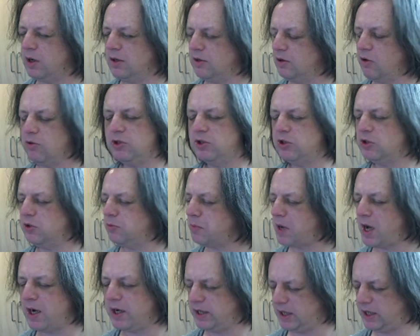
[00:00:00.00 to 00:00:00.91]
not to
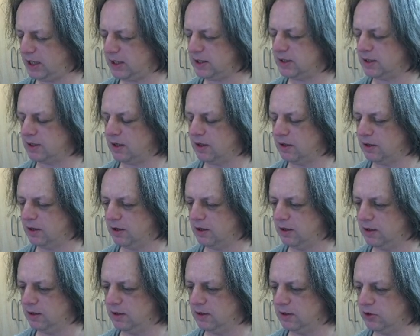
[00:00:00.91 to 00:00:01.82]
my desk,
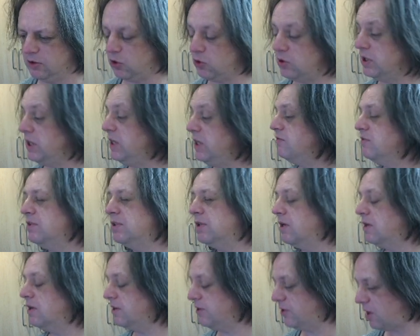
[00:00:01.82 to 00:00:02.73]
not even
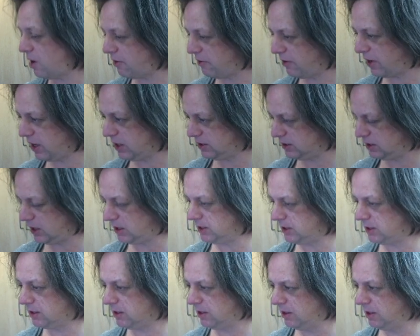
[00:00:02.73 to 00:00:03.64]
to Lotharic's
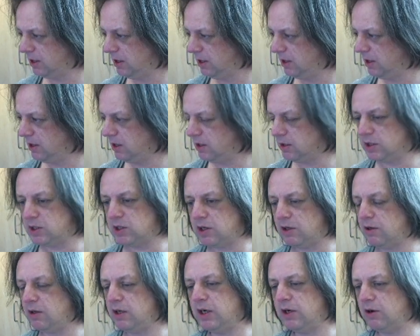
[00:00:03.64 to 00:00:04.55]
desk, and
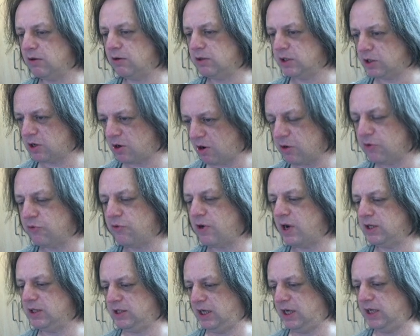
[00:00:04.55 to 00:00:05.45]
certainly not to
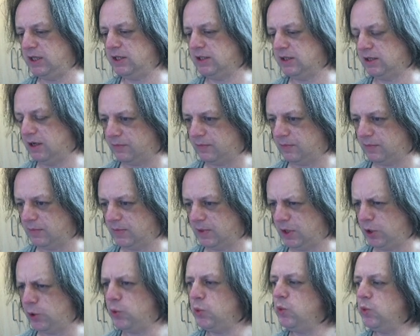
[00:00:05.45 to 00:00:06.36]
Conrad's desk,
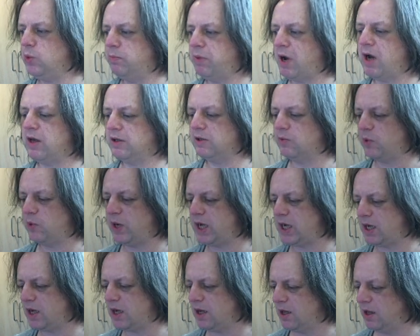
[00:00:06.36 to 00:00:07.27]
who, by the
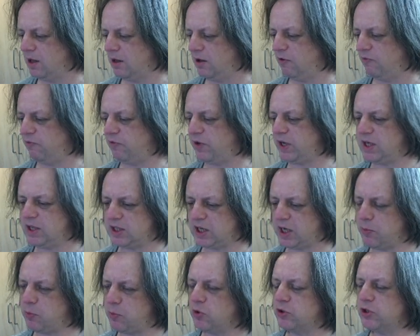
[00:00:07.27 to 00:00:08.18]
way, feels
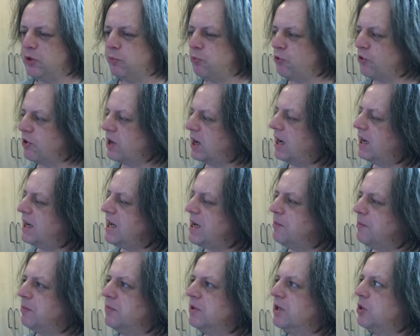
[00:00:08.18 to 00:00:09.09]
able to
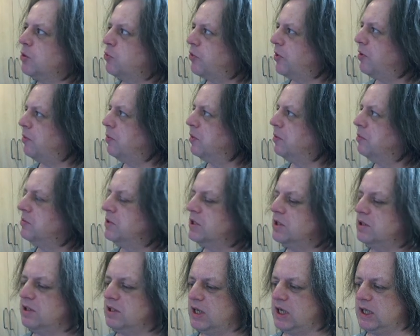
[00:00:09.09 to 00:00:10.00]
proclaim that a problem
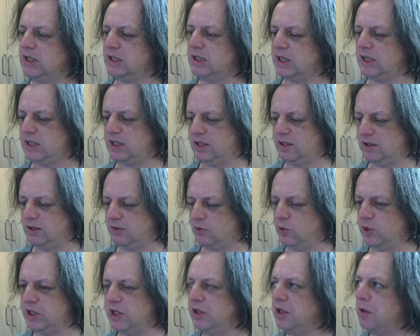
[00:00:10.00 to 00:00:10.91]
doesn't exist
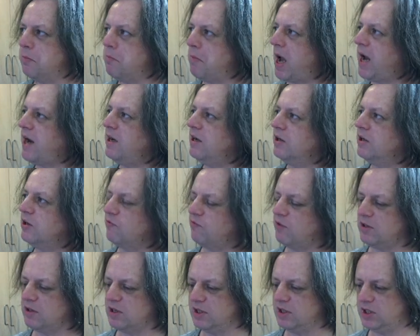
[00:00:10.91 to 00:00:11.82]
or is in the mind of
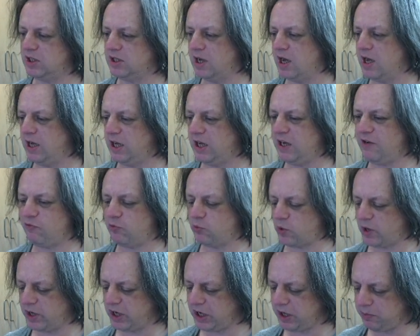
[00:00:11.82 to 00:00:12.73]
others,
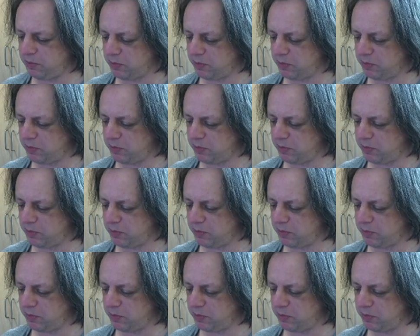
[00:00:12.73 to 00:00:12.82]
even when he